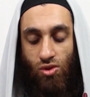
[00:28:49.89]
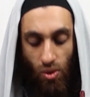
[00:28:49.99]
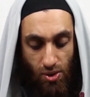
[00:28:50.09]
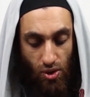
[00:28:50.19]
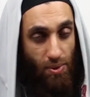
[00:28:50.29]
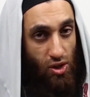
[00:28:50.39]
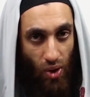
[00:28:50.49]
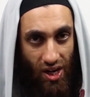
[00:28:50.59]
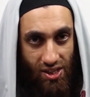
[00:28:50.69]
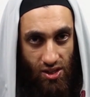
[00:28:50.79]
So what I'm gonna do, I'm gonna
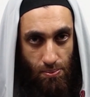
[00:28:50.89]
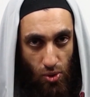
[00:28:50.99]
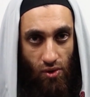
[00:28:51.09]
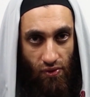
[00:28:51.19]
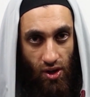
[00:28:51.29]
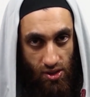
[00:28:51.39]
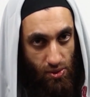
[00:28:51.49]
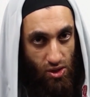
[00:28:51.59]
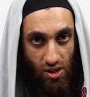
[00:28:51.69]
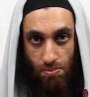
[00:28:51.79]
dwell into the book first.
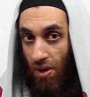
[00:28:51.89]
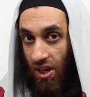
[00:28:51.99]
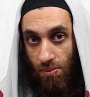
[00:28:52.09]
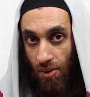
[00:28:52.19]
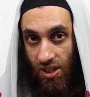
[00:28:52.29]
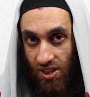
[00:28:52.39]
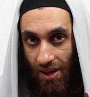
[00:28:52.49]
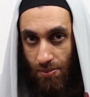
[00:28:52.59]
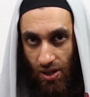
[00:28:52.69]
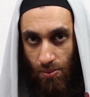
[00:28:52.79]
There's many, many
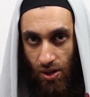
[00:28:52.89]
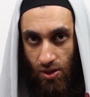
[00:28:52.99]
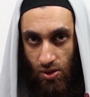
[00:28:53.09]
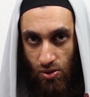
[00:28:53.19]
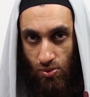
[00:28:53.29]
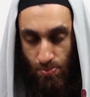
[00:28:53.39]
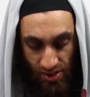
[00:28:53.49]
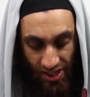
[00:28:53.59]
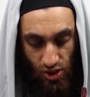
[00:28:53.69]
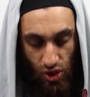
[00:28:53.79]
statements I'm gonna
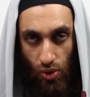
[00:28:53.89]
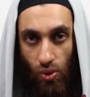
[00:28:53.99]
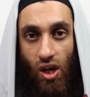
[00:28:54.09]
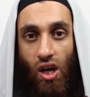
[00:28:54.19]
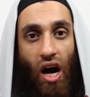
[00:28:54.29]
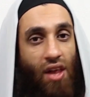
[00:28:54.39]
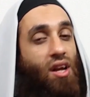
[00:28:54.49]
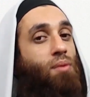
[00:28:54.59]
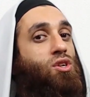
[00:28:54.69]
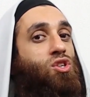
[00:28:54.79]
present to you, and
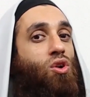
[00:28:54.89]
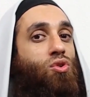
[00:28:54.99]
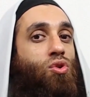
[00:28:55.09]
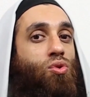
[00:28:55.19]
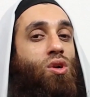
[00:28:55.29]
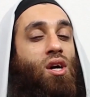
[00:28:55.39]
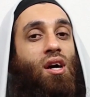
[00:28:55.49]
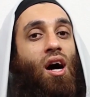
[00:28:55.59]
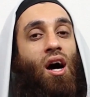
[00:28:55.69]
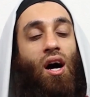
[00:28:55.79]
then I'm gonna show you
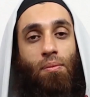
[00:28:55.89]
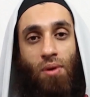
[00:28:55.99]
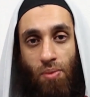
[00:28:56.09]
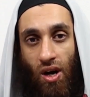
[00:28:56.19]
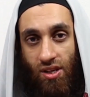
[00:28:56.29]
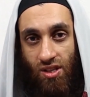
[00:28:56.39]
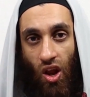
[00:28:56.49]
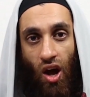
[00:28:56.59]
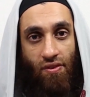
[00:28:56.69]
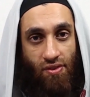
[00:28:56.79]
Barbahari's
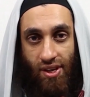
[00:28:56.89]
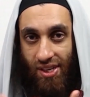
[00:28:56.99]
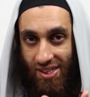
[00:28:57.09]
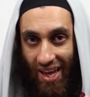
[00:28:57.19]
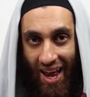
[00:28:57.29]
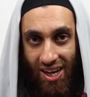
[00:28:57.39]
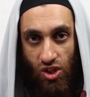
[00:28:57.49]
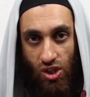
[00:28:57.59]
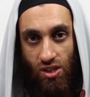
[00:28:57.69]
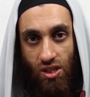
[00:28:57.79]
life, his
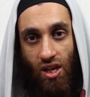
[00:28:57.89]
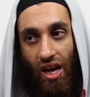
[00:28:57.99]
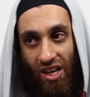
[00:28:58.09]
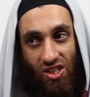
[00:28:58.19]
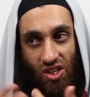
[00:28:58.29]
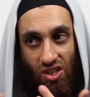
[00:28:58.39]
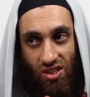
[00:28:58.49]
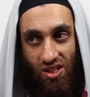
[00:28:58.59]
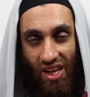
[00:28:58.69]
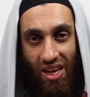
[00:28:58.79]
actions, and
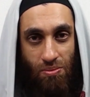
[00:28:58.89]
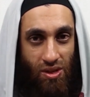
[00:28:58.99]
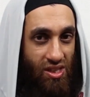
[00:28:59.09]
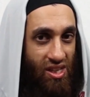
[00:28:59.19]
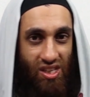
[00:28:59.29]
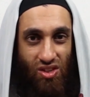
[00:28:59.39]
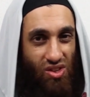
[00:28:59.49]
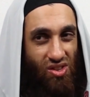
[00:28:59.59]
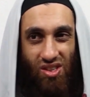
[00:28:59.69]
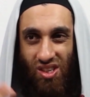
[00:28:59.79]
certain statements,
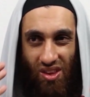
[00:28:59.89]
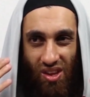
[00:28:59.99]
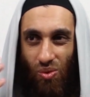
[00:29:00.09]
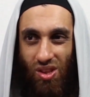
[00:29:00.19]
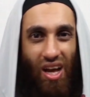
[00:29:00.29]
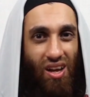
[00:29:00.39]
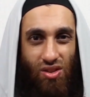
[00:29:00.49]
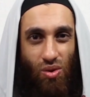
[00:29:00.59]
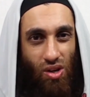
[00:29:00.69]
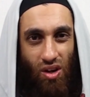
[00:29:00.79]
etc. You're just gonna think, what the
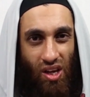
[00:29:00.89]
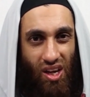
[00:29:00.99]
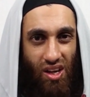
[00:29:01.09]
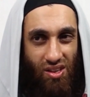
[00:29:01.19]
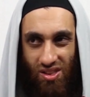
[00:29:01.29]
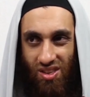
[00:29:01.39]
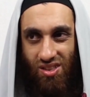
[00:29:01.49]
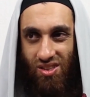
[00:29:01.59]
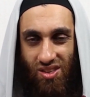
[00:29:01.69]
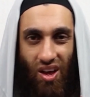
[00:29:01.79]
hell's going on here? That
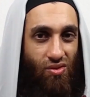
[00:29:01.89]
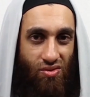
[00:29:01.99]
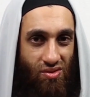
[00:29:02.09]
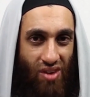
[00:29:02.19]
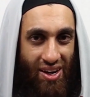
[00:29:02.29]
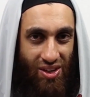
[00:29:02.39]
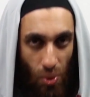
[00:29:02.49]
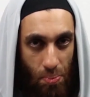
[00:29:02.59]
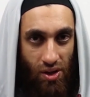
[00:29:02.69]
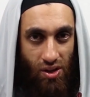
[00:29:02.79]
this is not adding
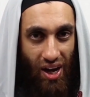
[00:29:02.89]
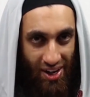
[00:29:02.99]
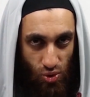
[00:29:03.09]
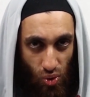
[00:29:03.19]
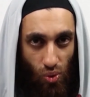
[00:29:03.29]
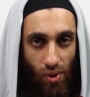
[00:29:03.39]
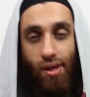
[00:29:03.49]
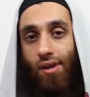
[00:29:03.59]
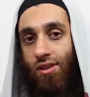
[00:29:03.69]
up at all.